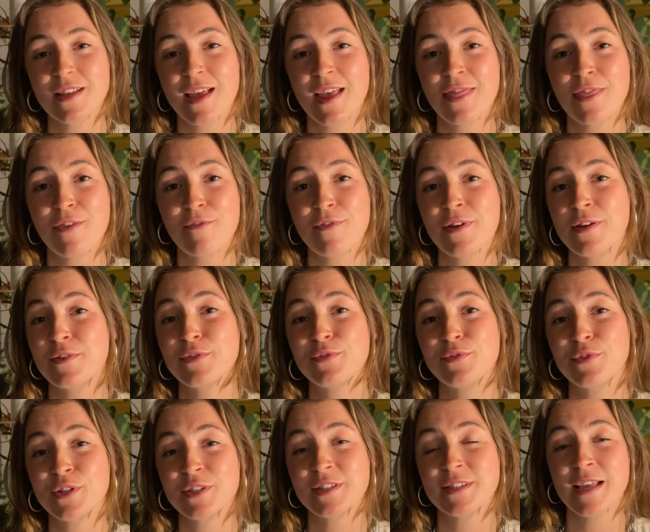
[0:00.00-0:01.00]
and the very
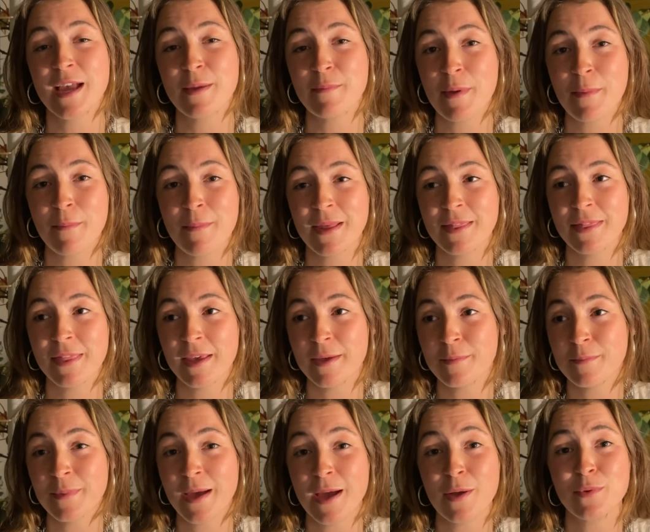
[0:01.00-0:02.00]
first time I met
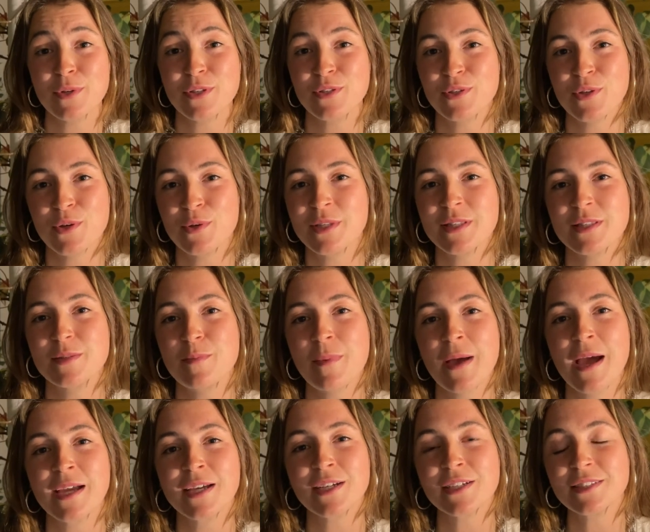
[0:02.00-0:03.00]
them, I was so
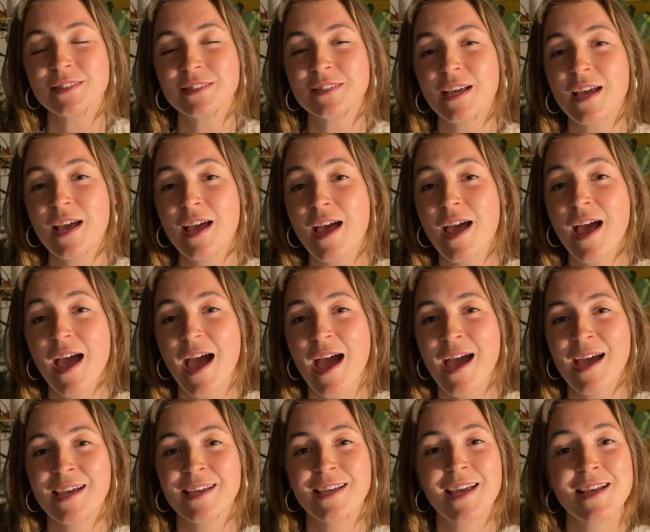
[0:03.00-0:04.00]
inspired.
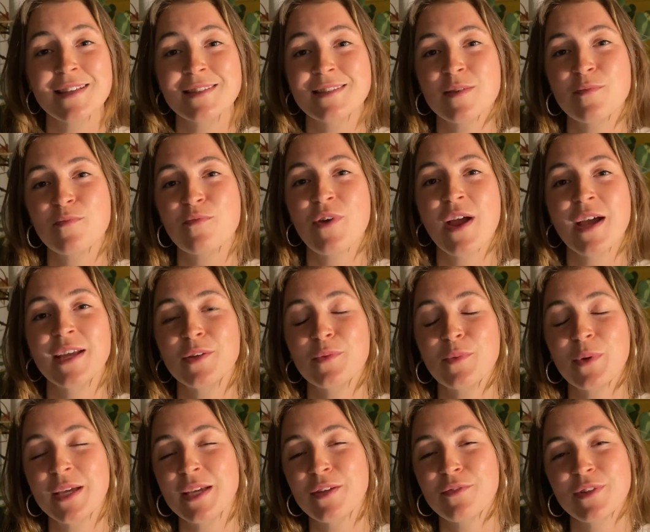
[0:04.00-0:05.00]
I asked them right
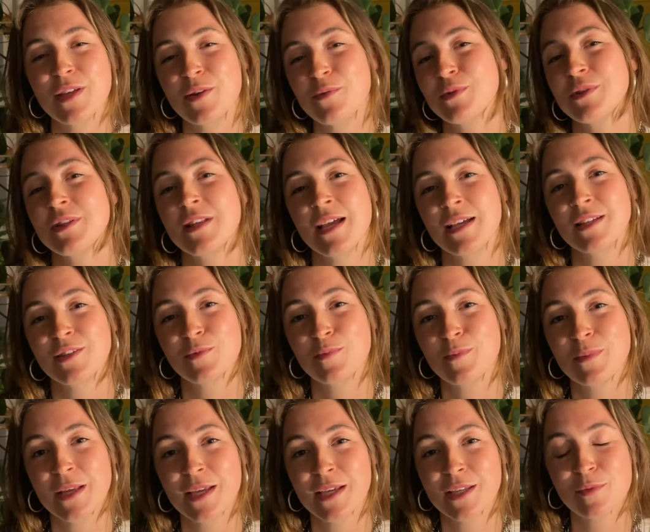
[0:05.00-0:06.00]
away if they would like to
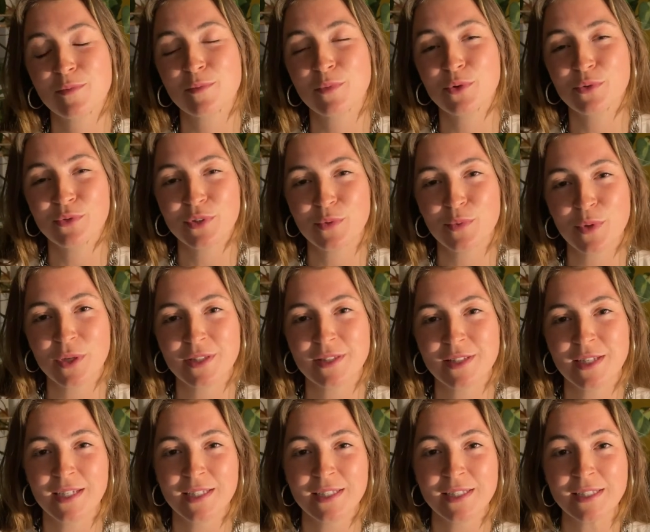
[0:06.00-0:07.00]
play in a movie one
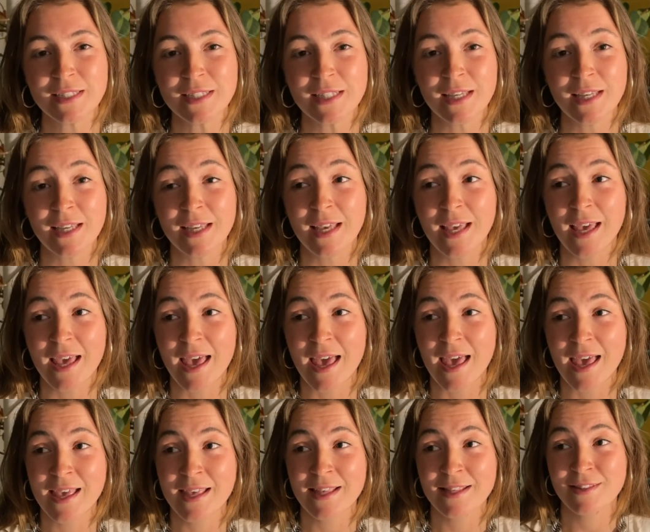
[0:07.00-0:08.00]
day.
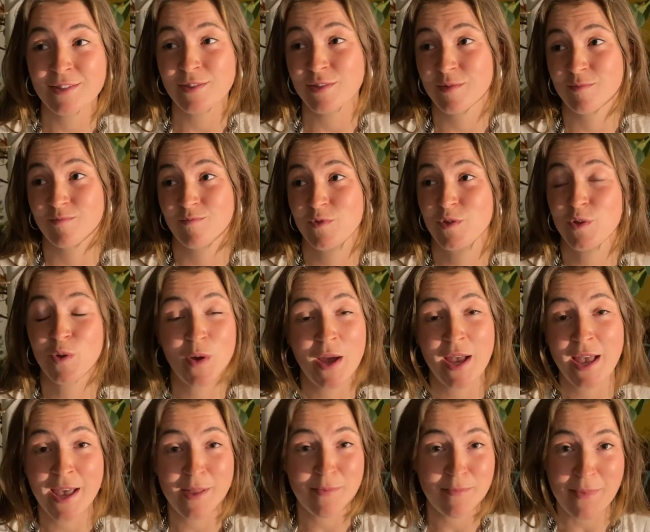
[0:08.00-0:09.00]
And so I
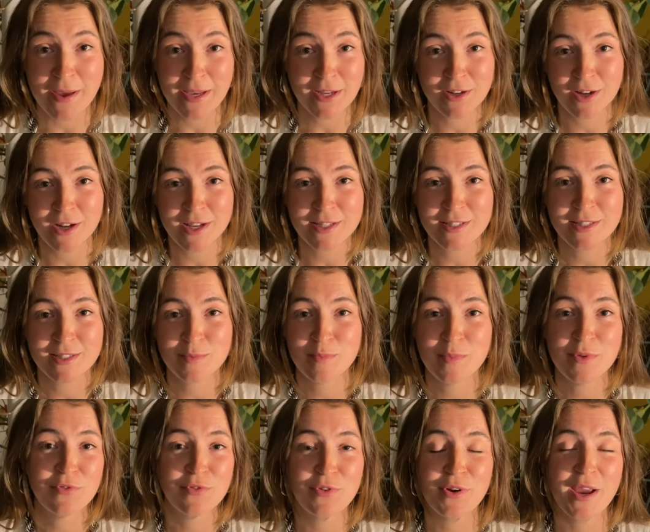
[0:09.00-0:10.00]
had my cast
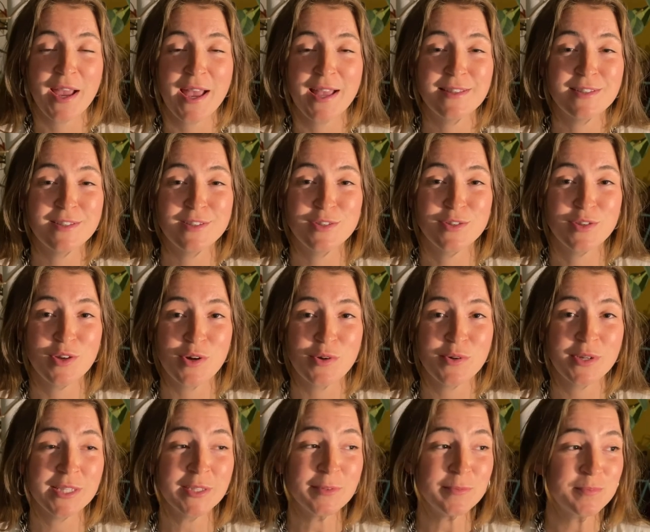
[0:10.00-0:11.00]
before I had the
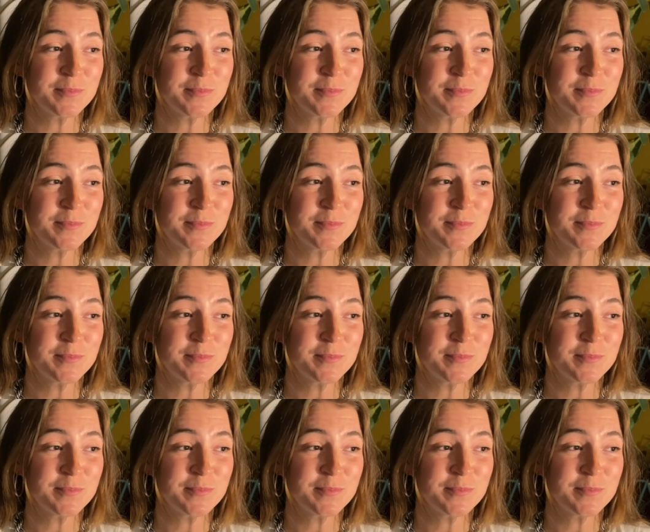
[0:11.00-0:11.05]
story.